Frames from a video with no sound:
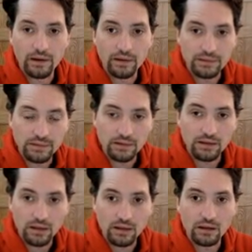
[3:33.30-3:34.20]

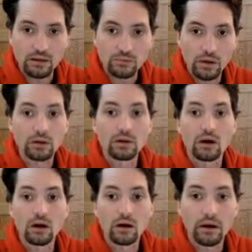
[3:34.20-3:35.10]
setting here
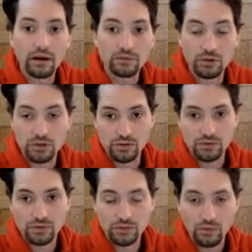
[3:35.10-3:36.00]
regular
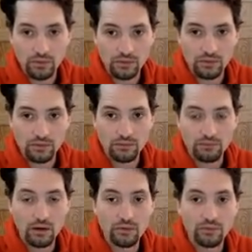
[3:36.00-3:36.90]
expressions. So this is
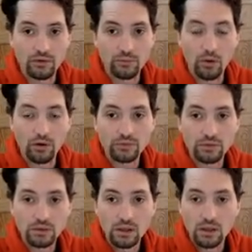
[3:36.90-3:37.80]
very, very
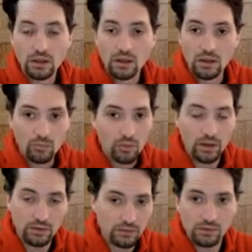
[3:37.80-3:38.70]
powerful,
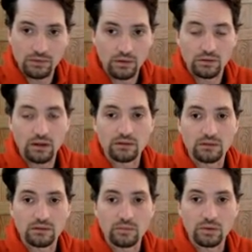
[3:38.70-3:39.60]
but the syntax
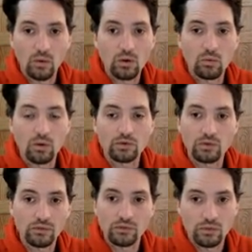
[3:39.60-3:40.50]
is a bit awkward. You
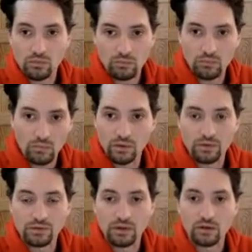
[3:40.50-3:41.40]
have to
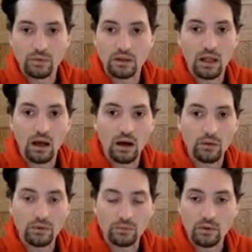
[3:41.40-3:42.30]
understand a bit
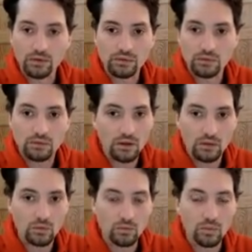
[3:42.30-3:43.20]
how it works.
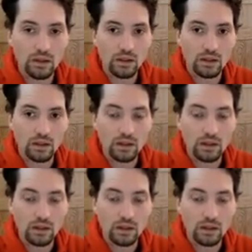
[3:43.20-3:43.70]
That could be